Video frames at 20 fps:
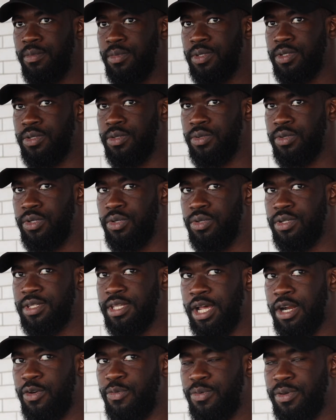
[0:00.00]
so you'd
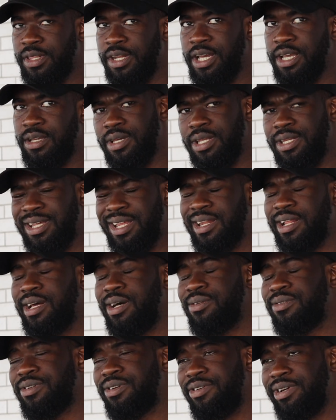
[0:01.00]
start off with like a
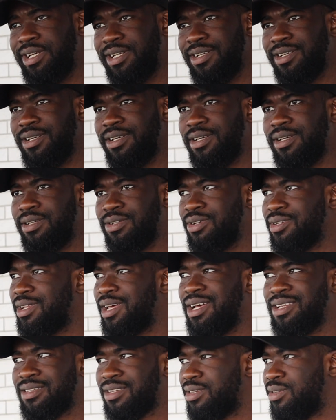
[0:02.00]
technical screen, mm-hmm. just
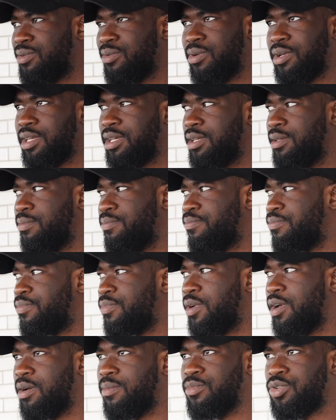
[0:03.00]
asking you, okay,
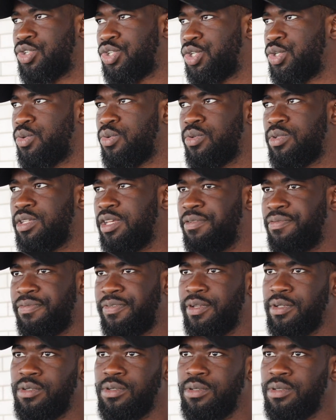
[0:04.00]
um, choose a
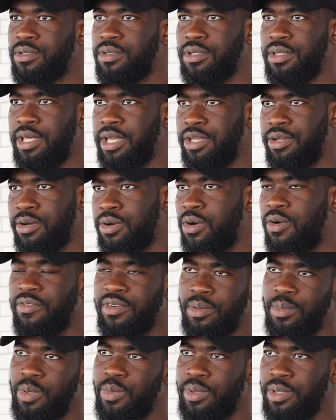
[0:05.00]
field that you're
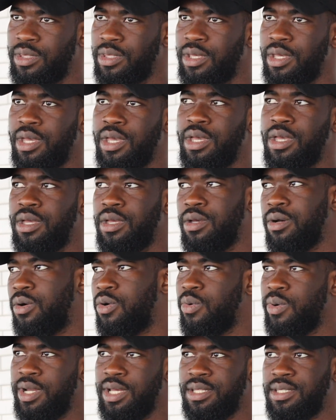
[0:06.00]
comfortable with. Mm-hmm.
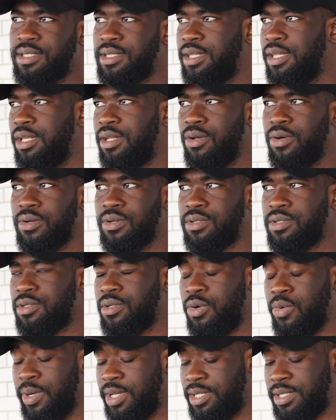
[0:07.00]
OS, Linux,
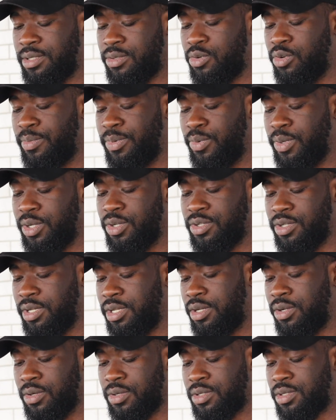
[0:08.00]
OS could be Windows or
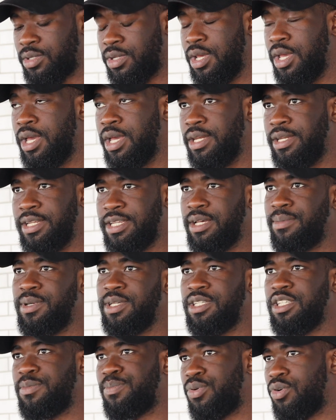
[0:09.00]
Linux,
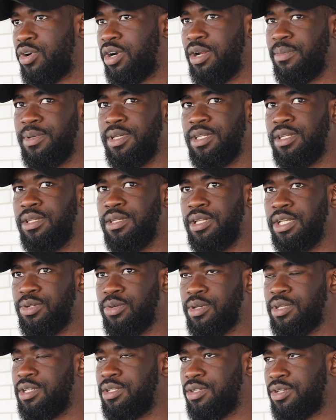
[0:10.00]
databases, programming,
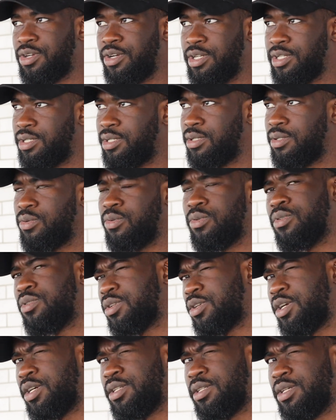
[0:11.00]
networking or security. No, not
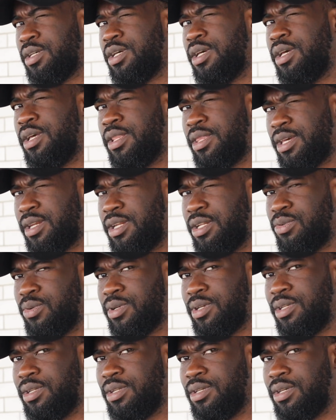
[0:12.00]
security think
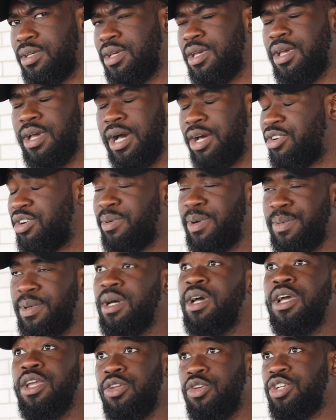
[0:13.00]
networking. Mm-hmm. I don't remember.
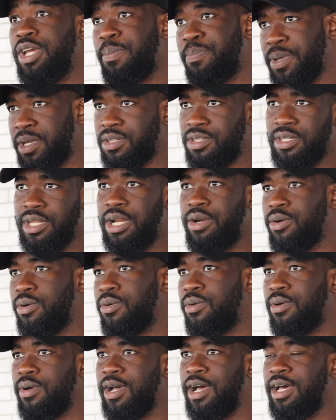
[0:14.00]
You should pick a scenario
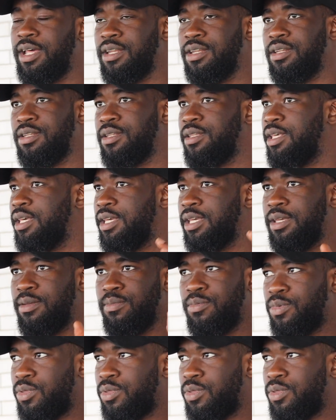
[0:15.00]
and they